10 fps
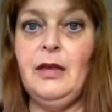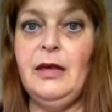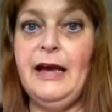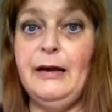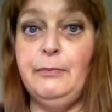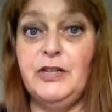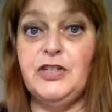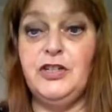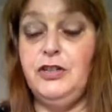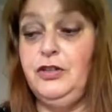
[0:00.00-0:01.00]
how
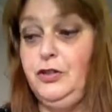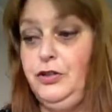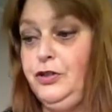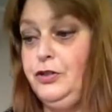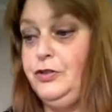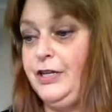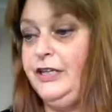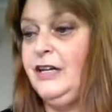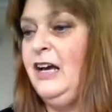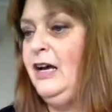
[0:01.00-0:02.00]
much you use
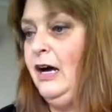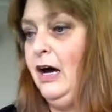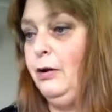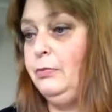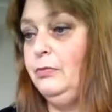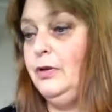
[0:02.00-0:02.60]
it. But